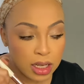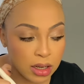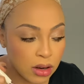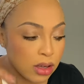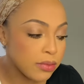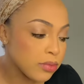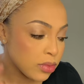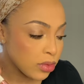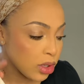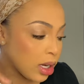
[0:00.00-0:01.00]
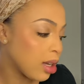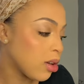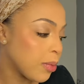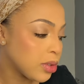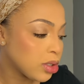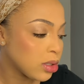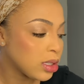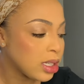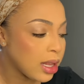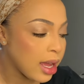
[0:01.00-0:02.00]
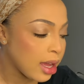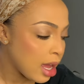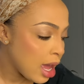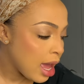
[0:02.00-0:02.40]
girl you get an opportunity there